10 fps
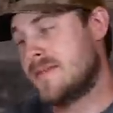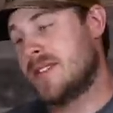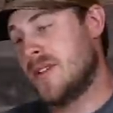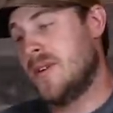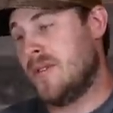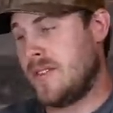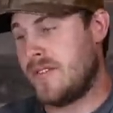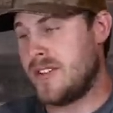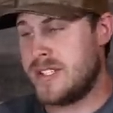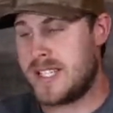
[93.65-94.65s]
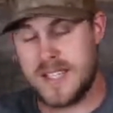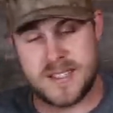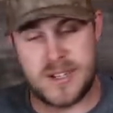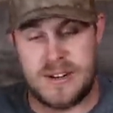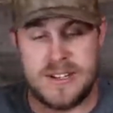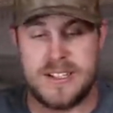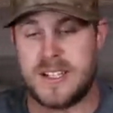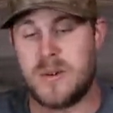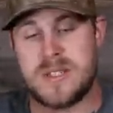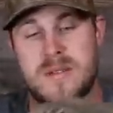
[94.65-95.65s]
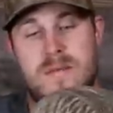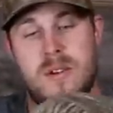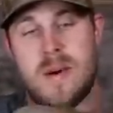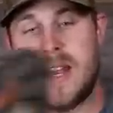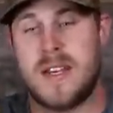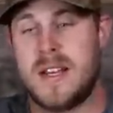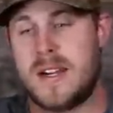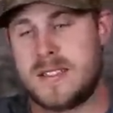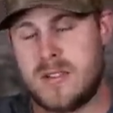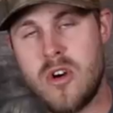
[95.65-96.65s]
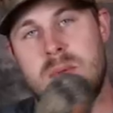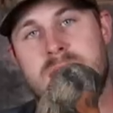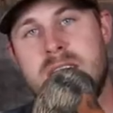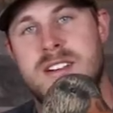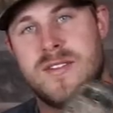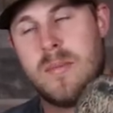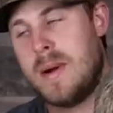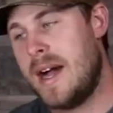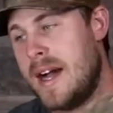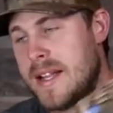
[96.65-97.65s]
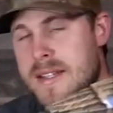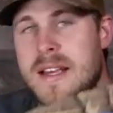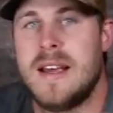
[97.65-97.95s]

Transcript: So if you're just getting started and you want some full body ducks, throw them on the edge of a pond,